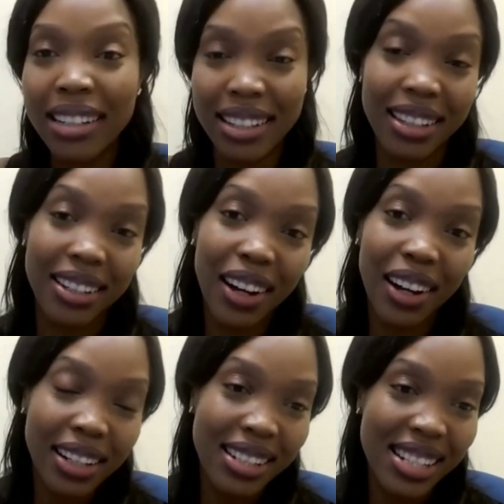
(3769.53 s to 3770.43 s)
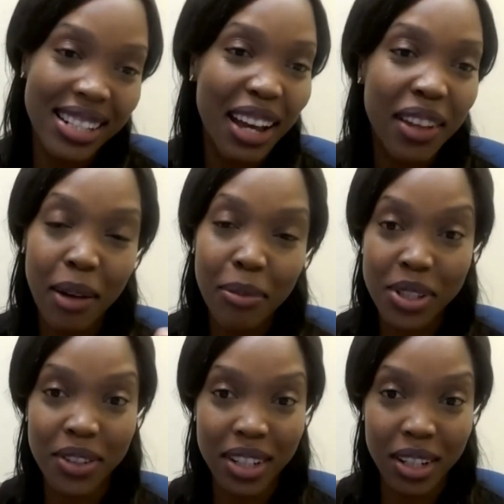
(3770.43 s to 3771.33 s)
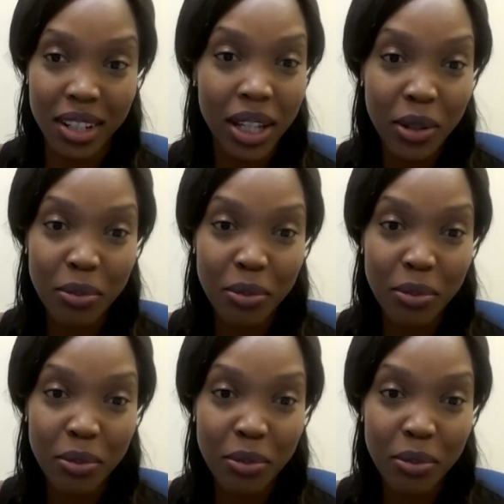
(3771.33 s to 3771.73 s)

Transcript: the audience to have the opportunity to pick your